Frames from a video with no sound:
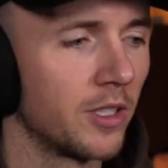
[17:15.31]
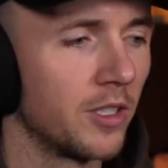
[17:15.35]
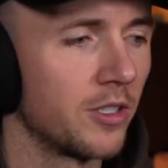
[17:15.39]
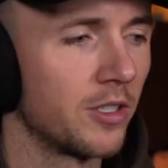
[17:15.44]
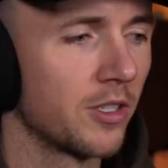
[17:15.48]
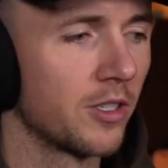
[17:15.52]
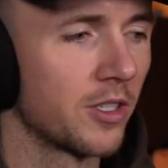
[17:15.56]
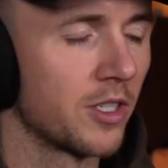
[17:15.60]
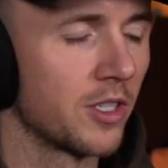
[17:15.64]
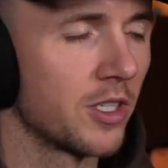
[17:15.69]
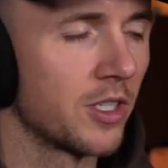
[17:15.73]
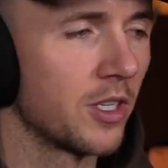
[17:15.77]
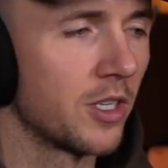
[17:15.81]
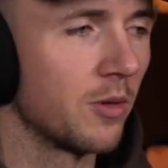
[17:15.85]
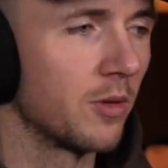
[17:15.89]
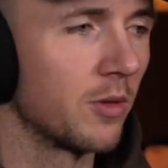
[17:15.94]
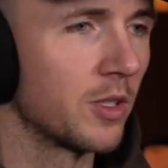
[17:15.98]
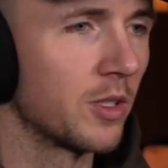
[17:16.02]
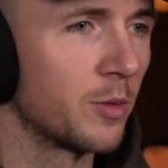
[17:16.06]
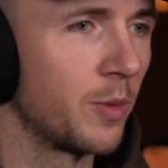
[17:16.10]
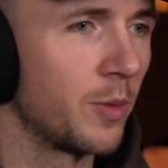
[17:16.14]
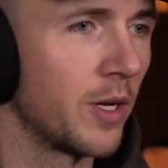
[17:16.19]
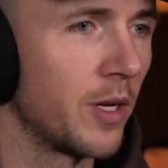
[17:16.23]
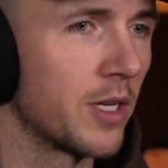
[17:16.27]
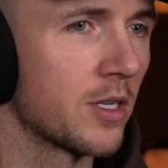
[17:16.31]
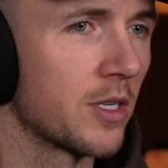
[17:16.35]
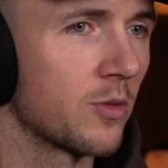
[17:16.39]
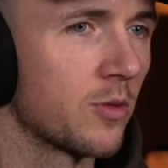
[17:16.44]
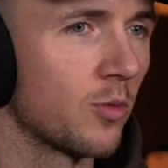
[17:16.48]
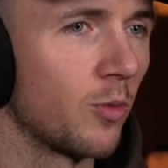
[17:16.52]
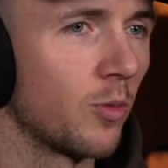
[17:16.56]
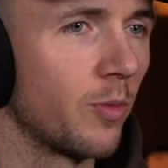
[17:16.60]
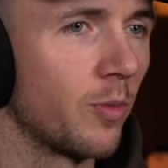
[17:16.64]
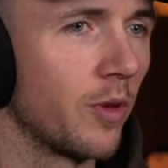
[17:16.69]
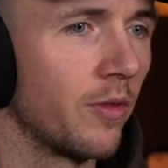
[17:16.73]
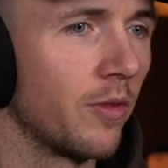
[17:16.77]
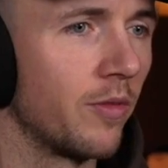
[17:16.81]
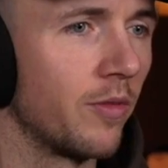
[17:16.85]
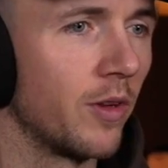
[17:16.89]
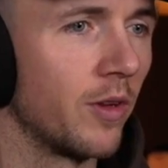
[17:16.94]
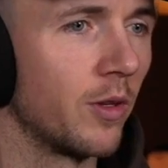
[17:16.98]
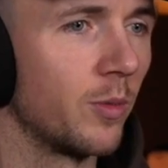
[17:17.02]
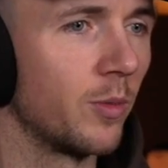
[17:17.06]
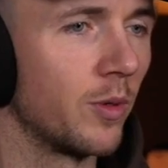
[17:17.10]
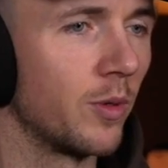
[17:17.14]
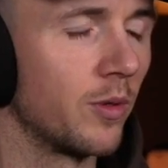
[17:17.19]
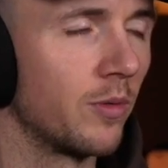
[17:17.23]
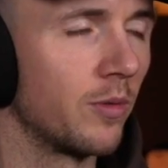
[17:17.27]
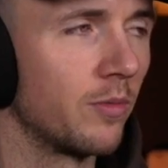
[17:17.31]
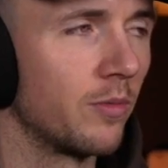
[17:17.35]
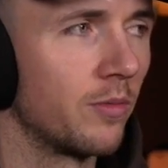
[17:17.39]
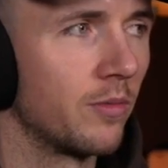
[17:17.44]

just to see what spaces would be available.